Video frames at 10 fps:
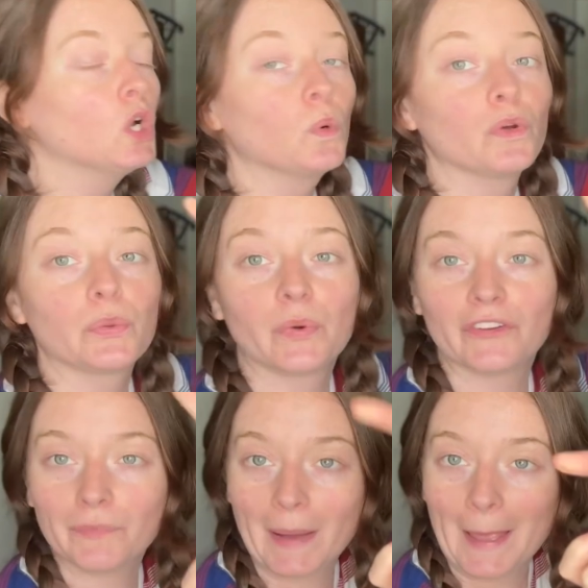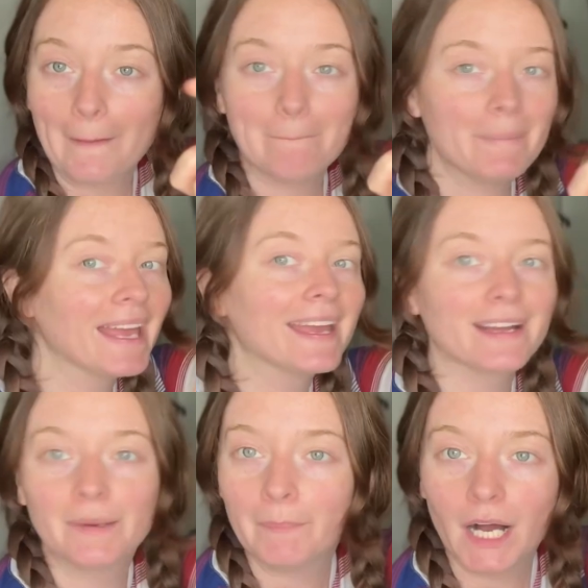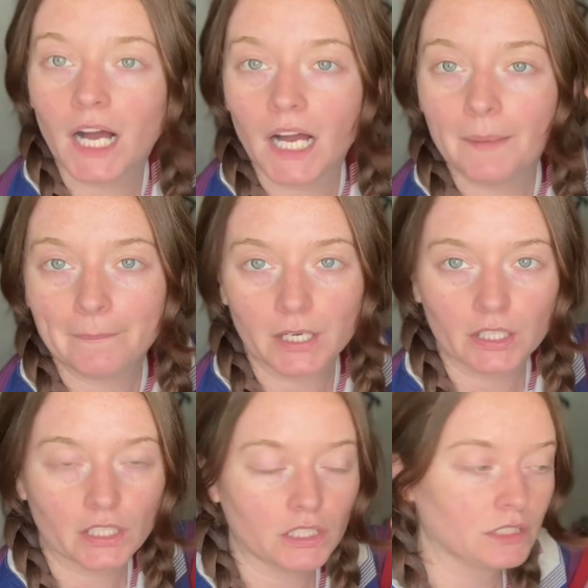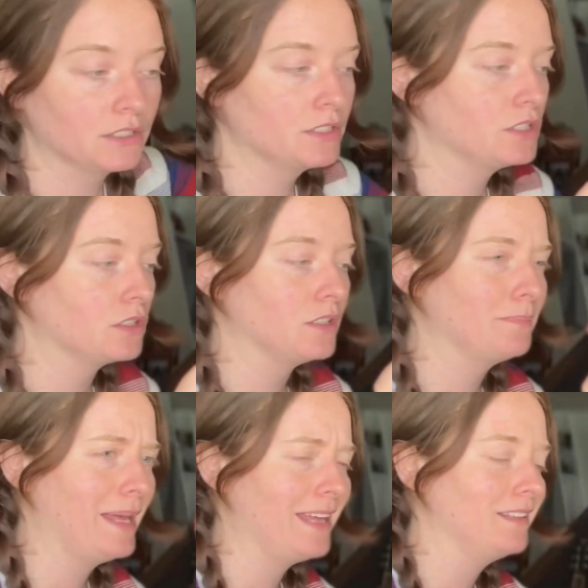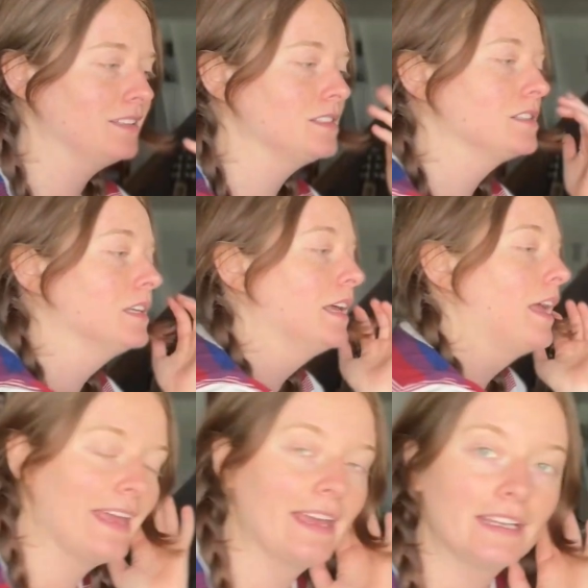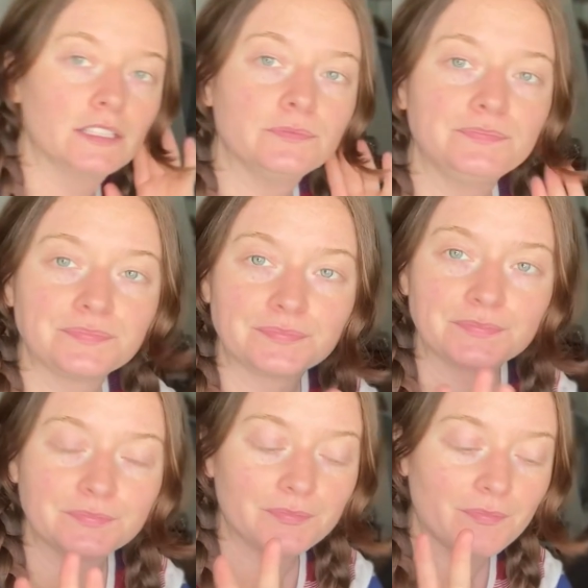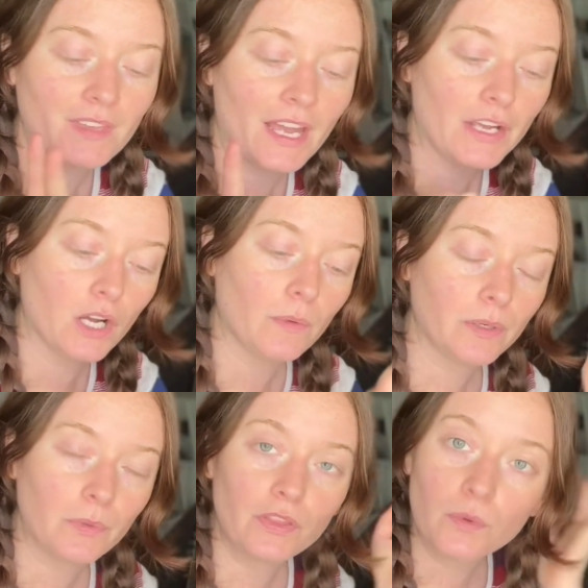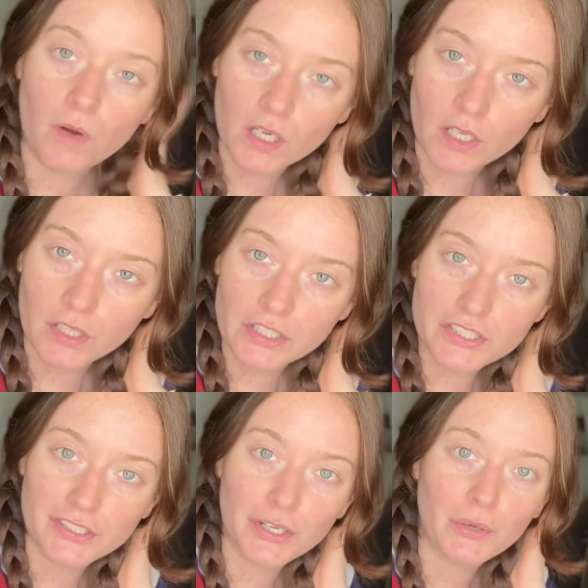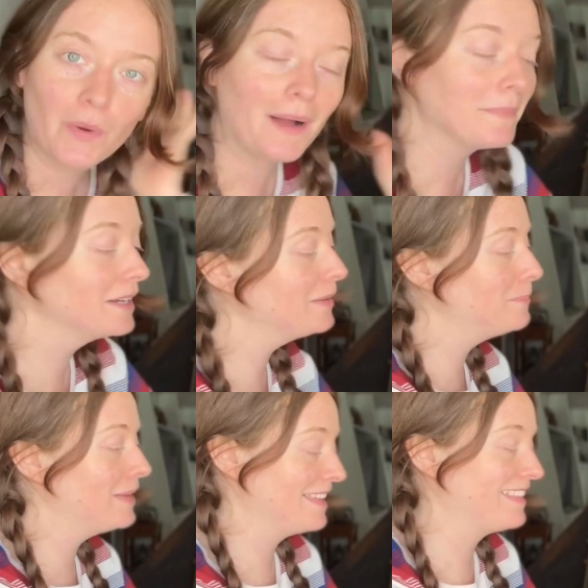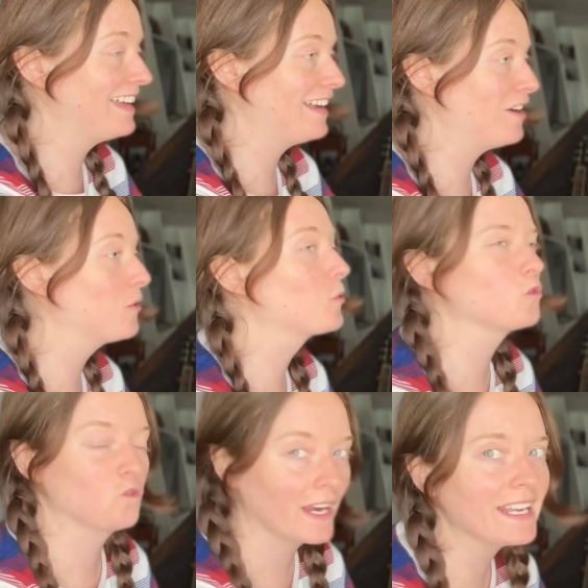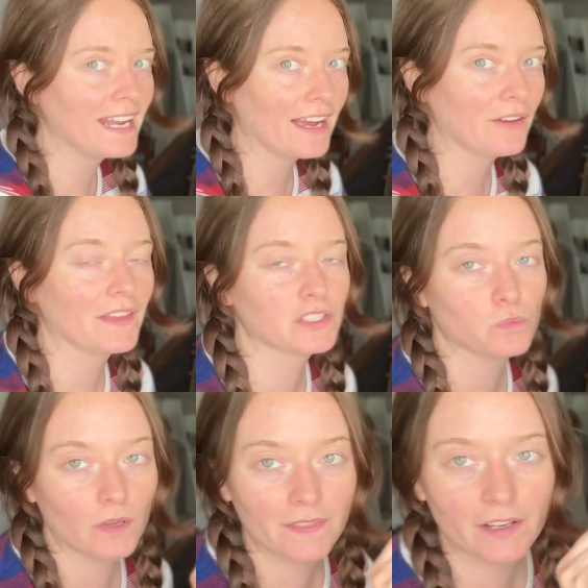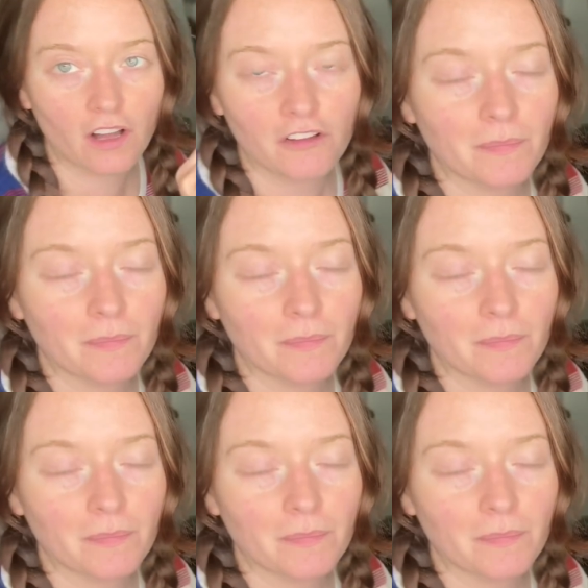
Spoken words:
With one of my Pigma markers or pens. And I go in with the watercolor. So I'm gonna bang that out right now. That's one thing off my